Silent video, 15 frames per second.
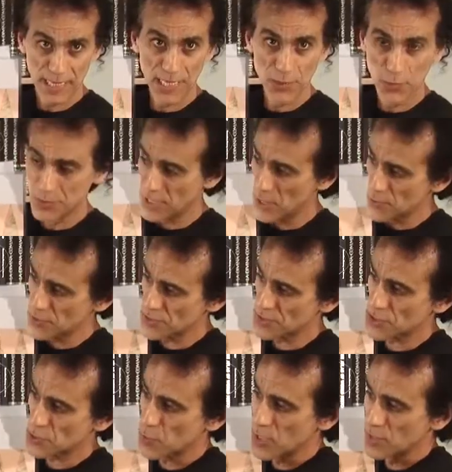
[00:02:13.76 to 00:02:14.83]
And you will notice
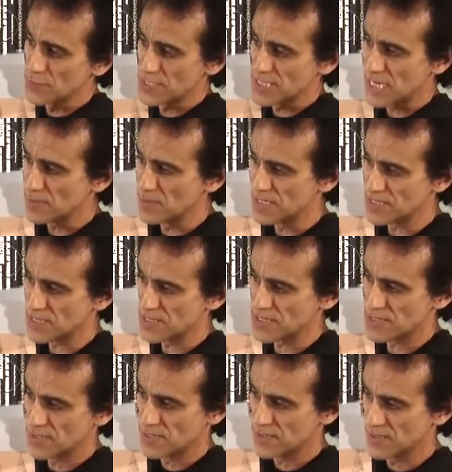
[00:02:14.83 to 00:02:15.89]
the 12 segments